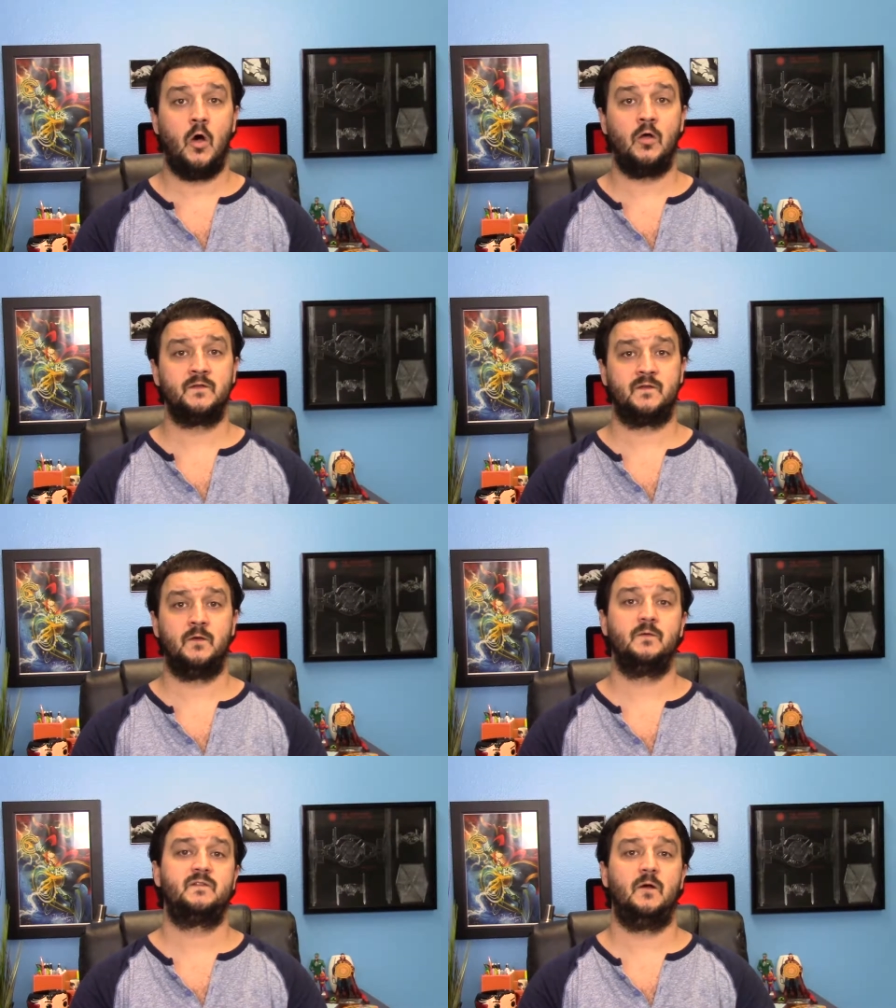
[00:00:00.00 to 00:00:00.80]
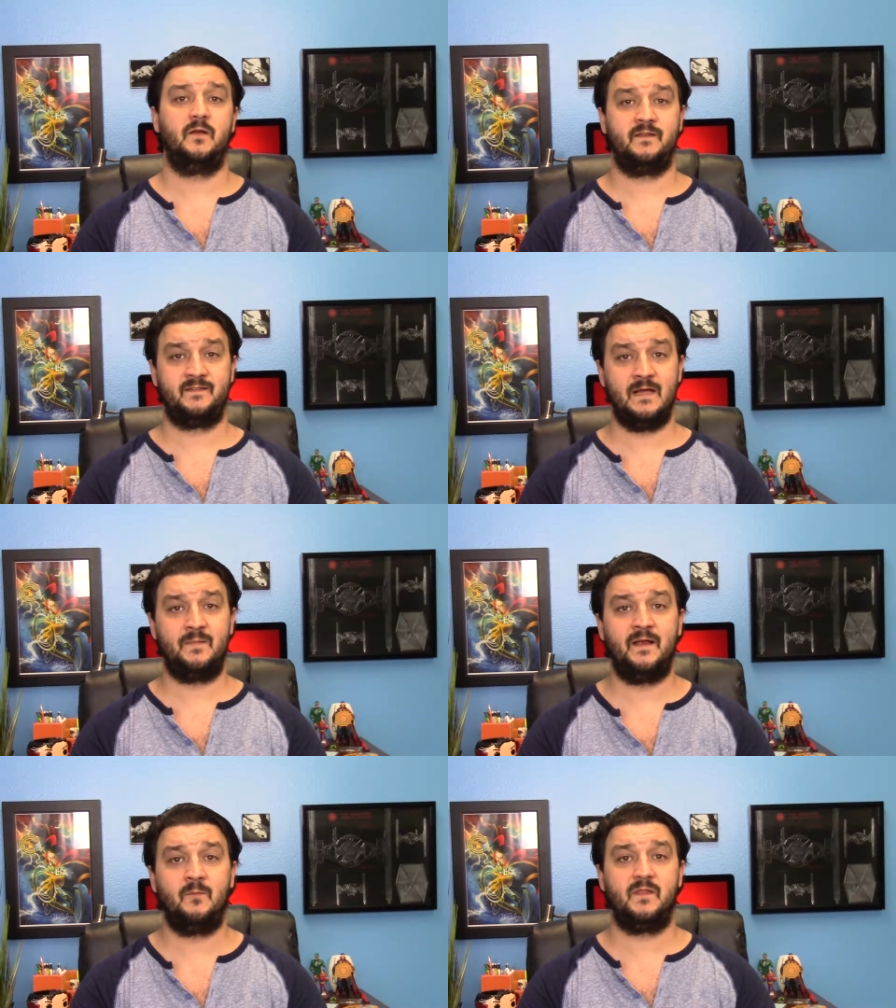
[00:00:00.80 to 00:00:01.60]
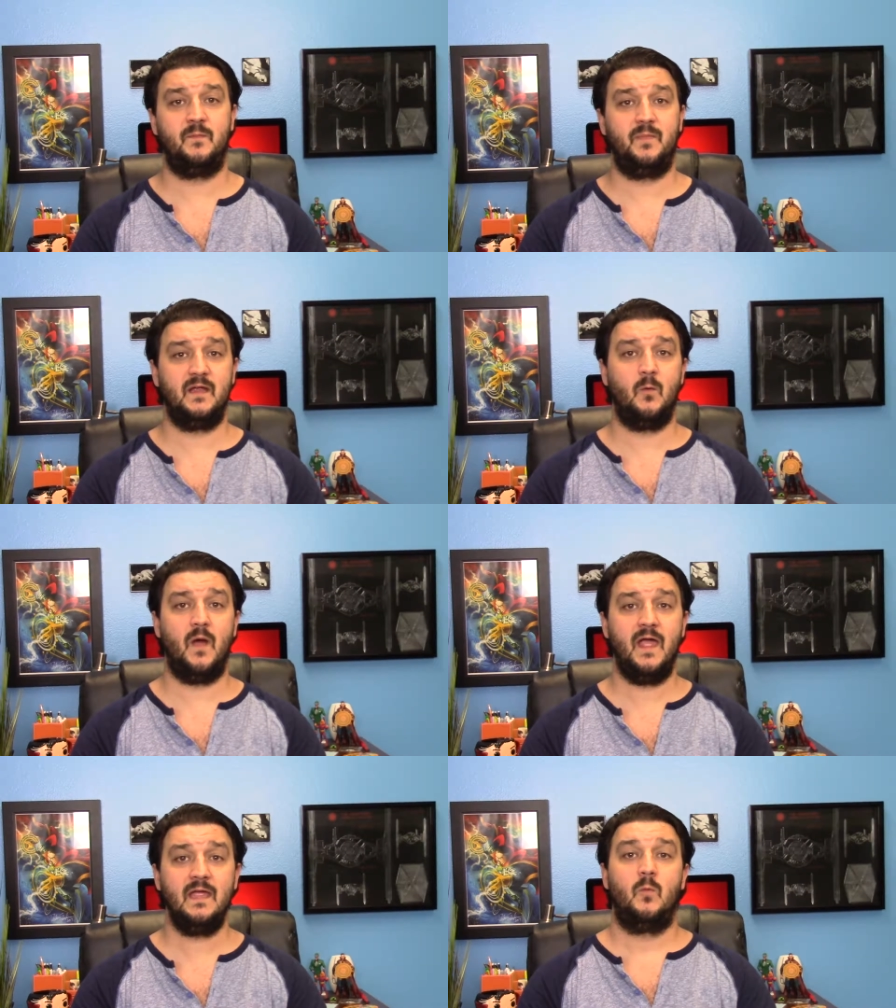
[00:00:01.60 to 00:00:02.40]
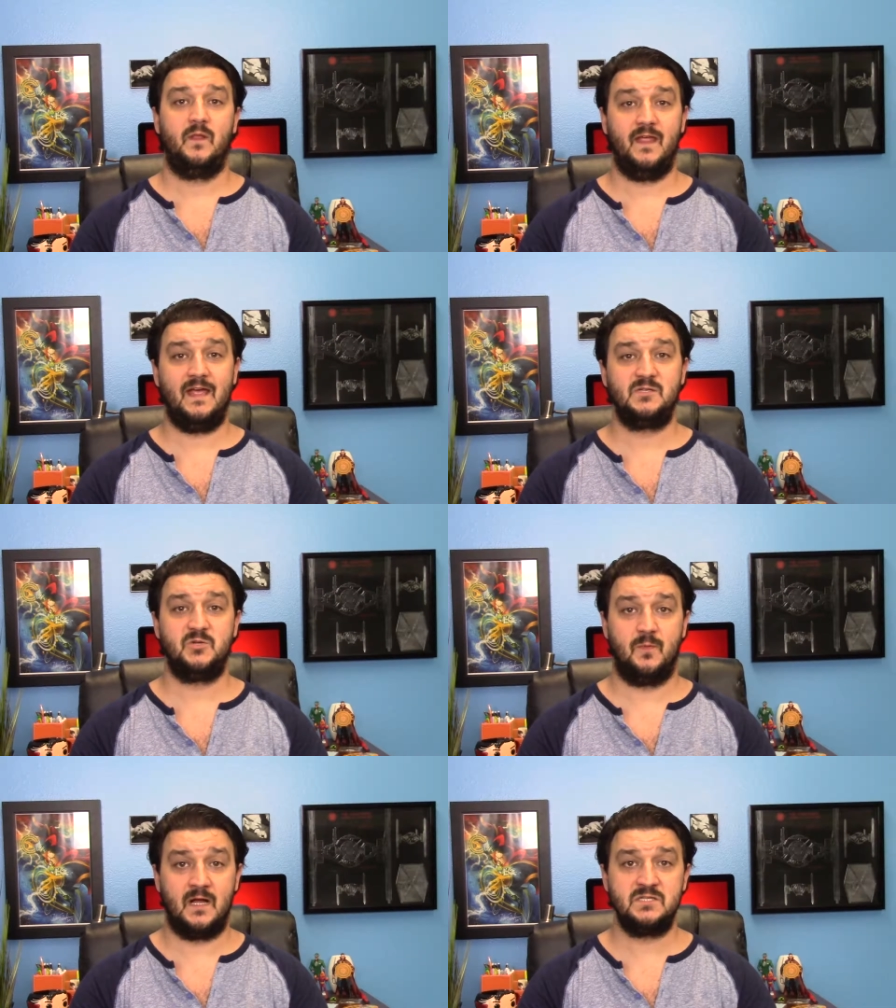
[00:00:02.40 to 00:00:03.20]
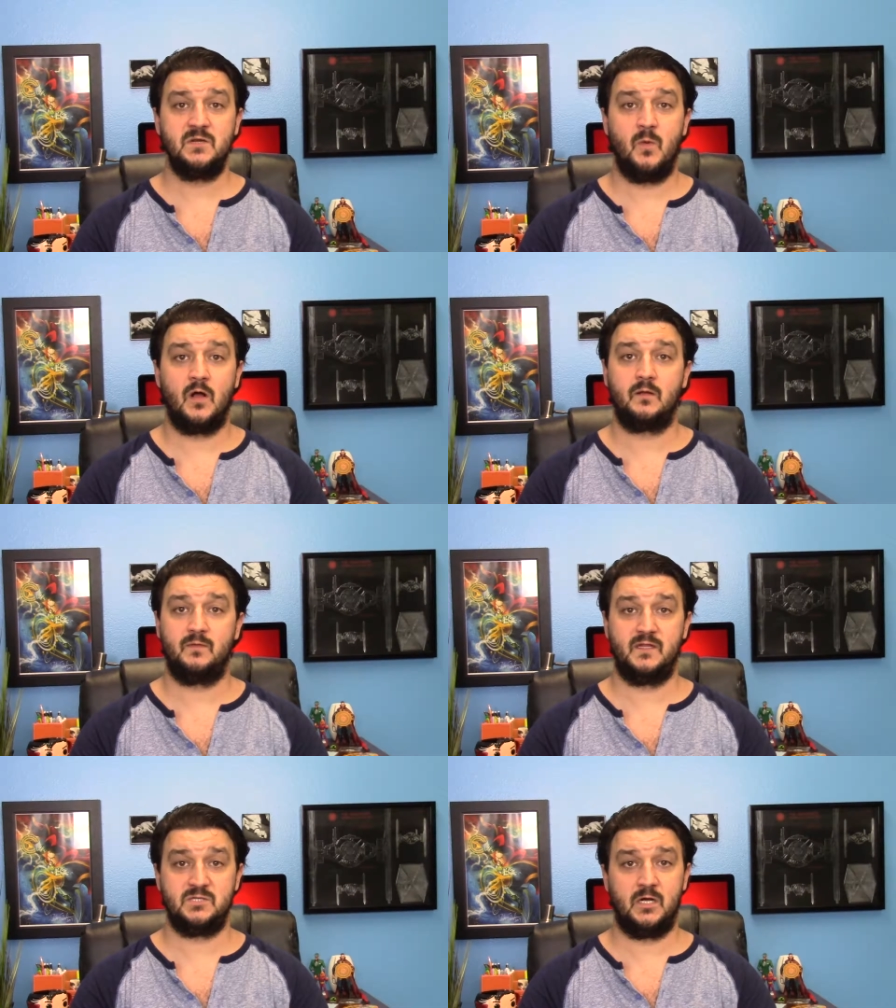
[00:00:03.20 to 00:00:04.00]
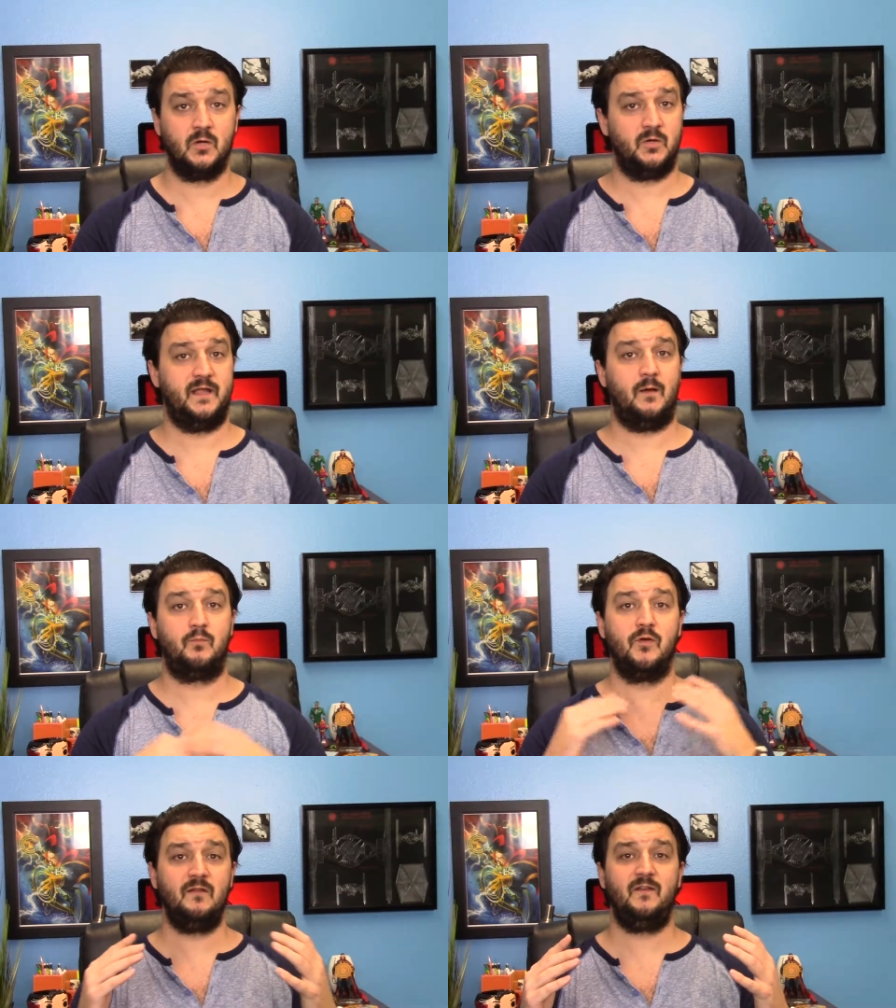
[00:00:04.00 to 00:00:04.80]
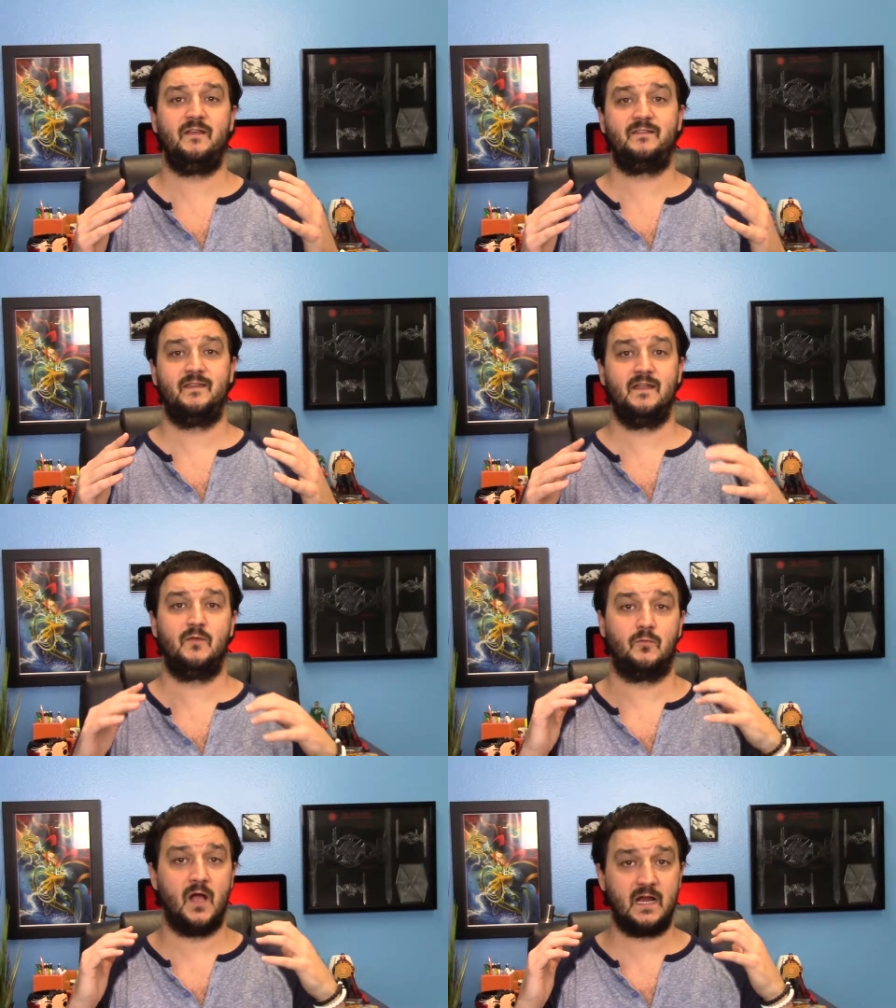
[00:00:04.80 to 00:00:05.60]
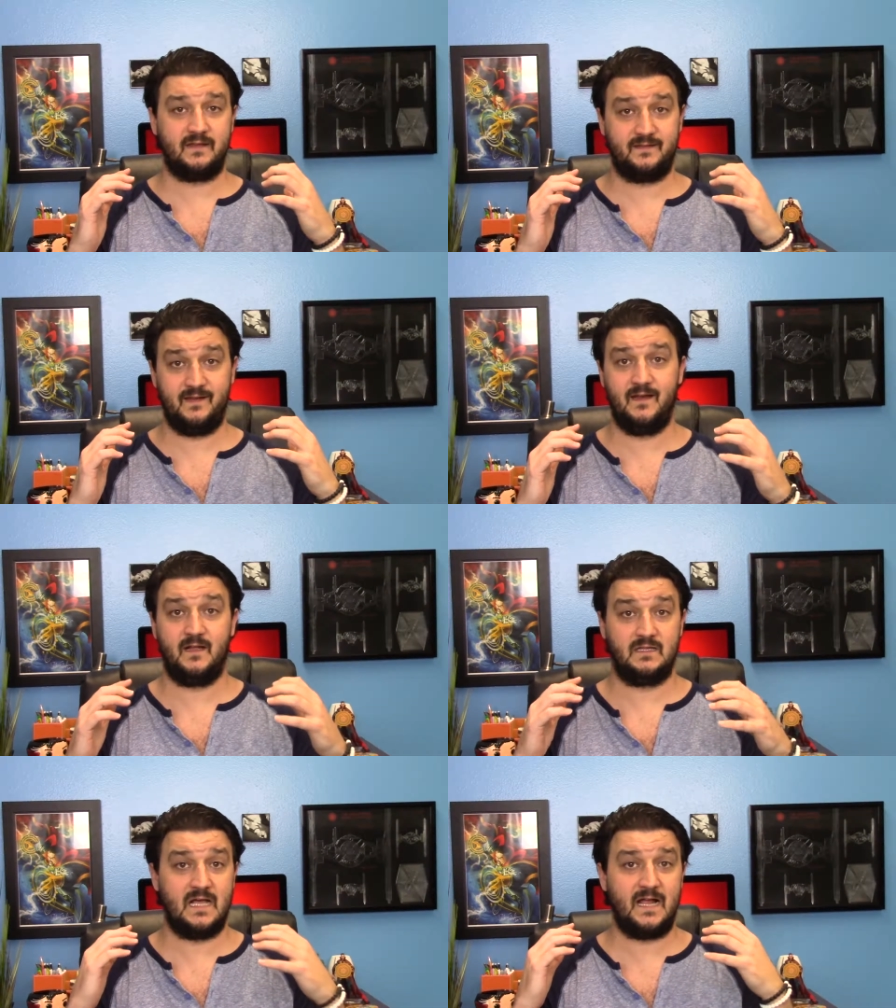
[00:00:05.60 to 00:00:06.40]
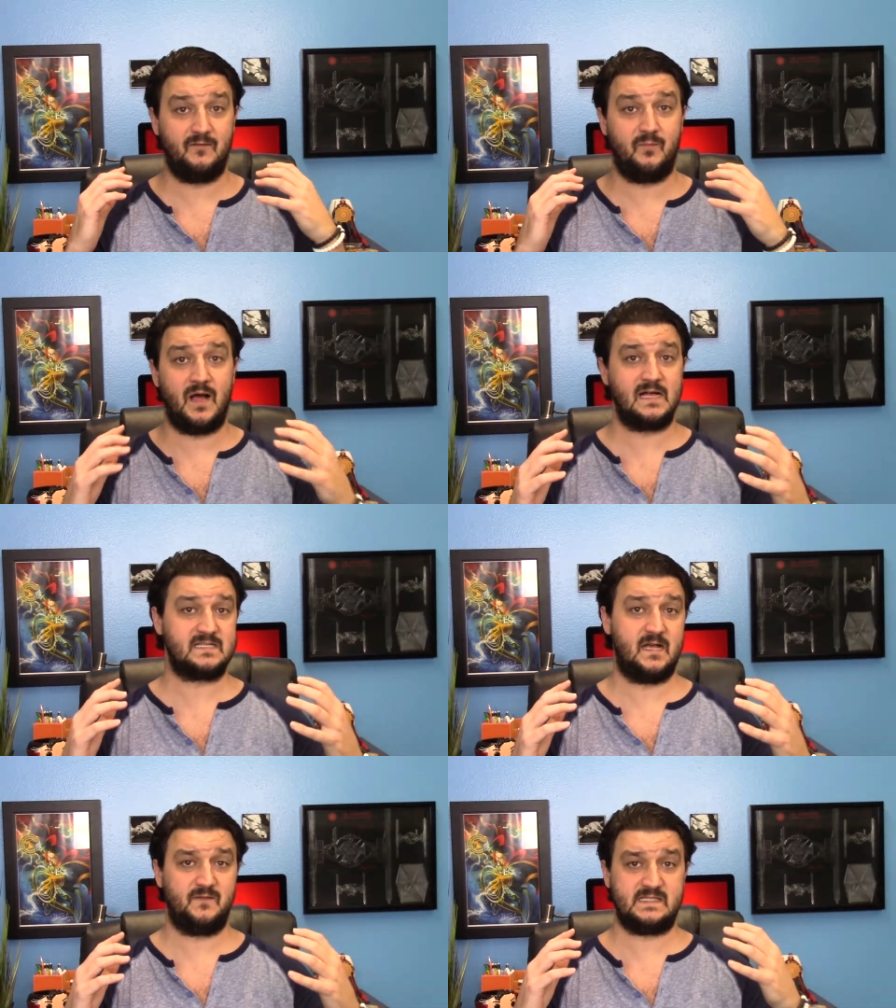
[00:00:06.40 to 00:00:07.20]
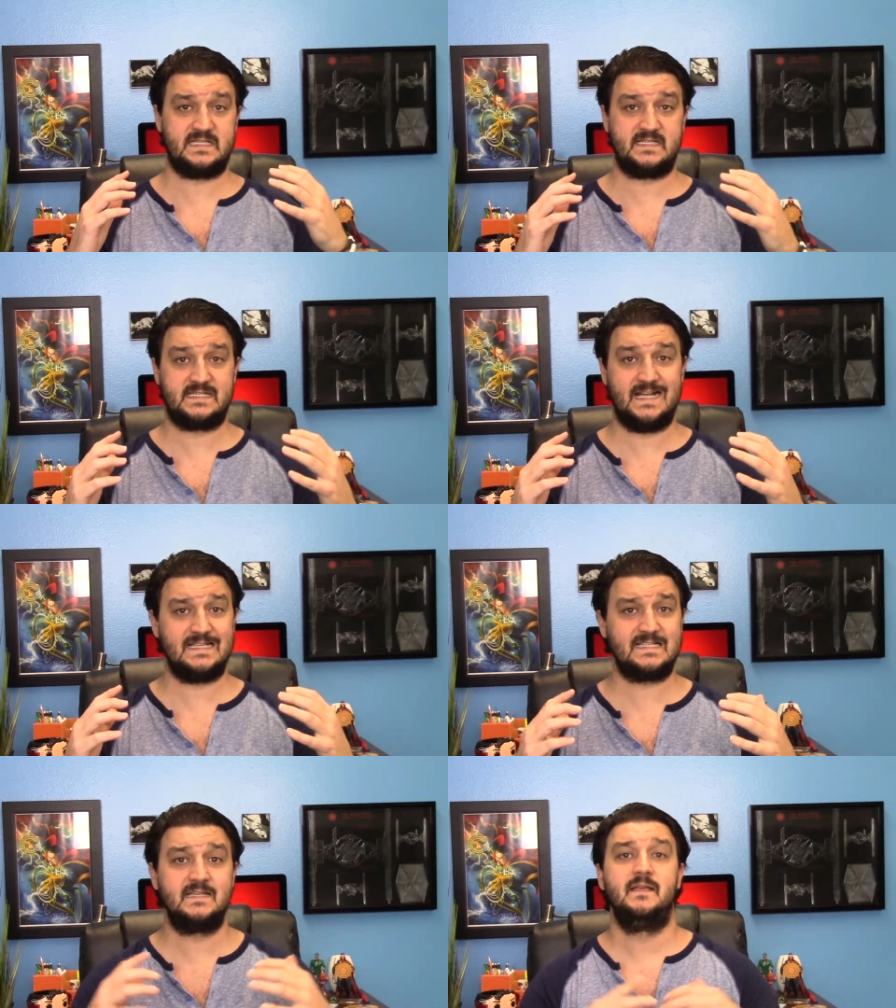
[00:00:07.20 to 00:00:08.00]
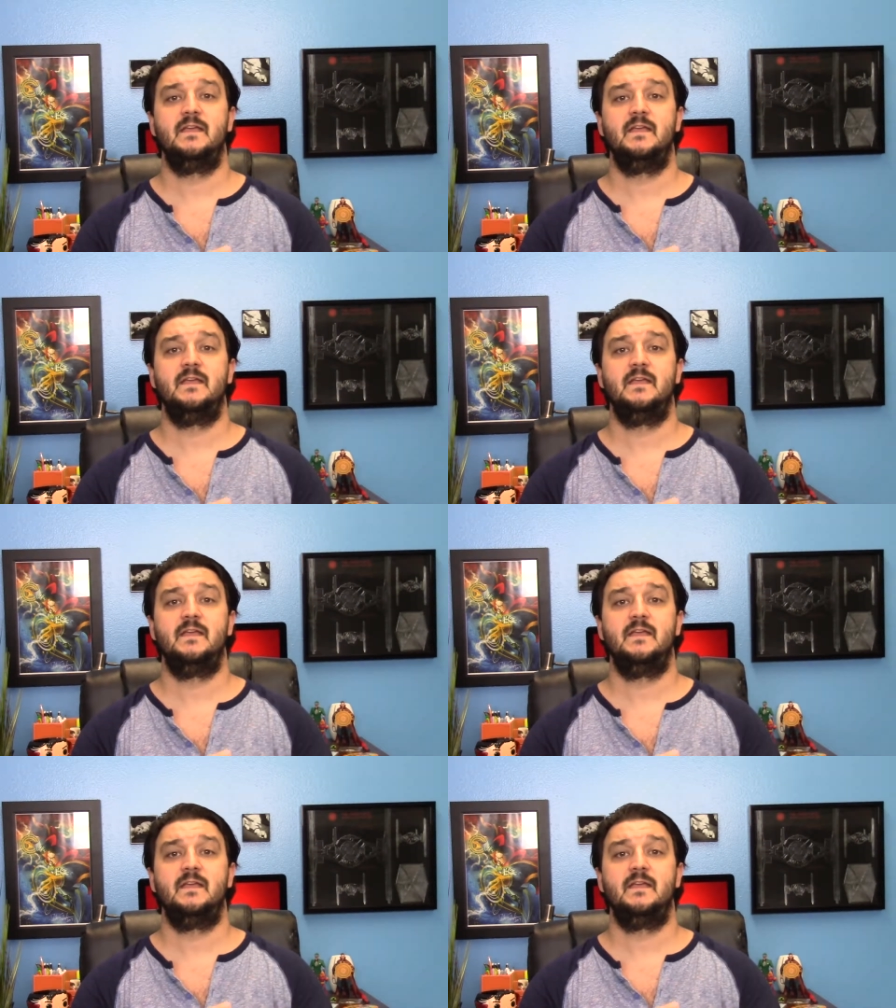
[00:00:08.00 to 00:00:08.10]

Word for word: Also, Sony stepping in with a big way when they had Jumanji Welcome to the Jungle. Now, previously, The Rock has seen a lot of box office success